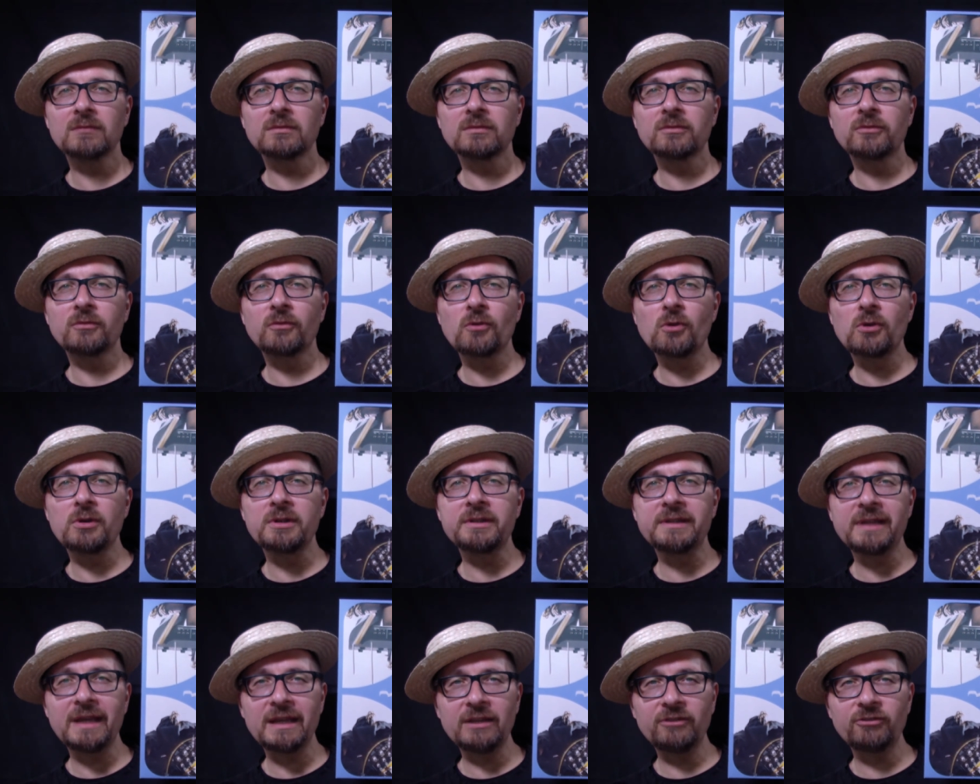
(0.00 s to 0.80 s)
drew
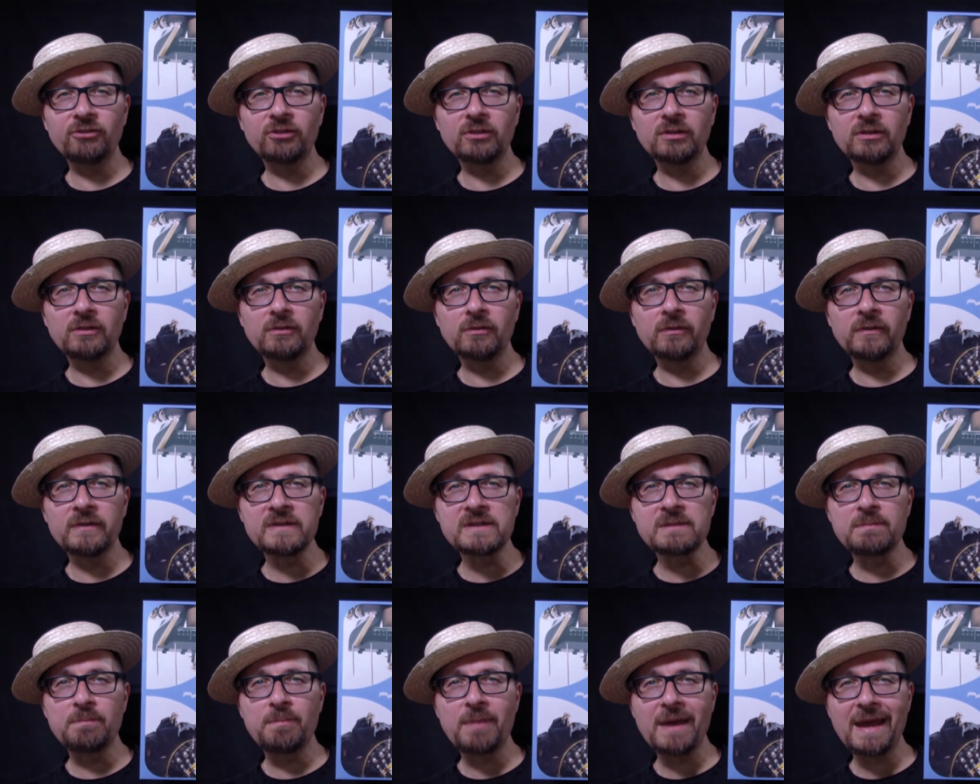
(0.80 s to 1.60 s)
attention to
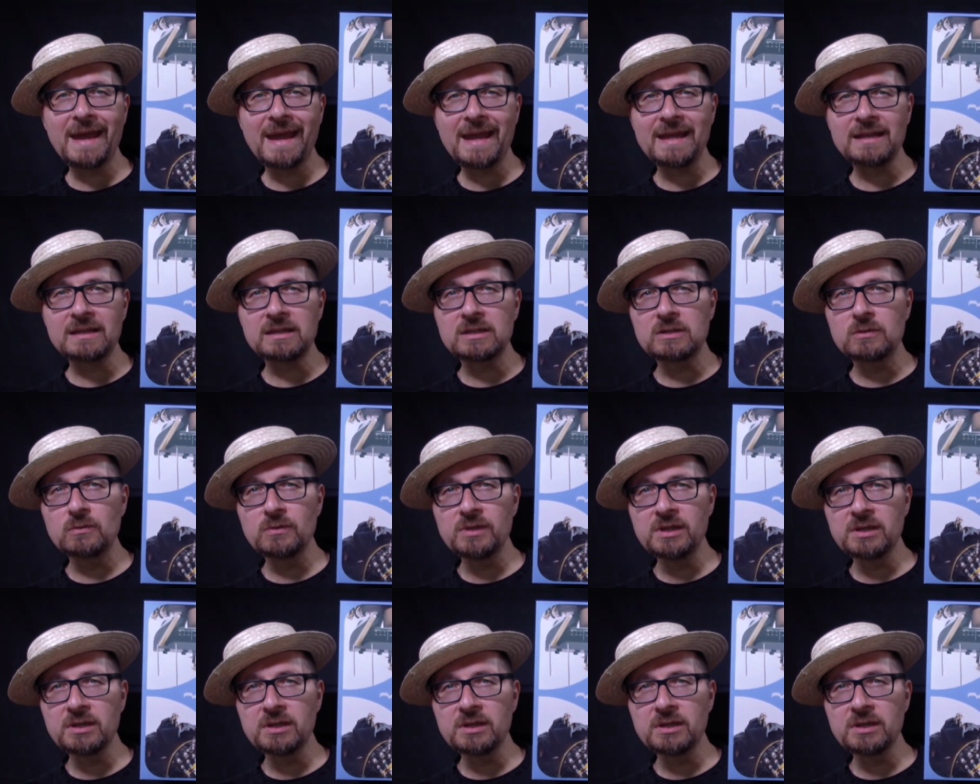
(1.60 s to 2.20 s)
this band two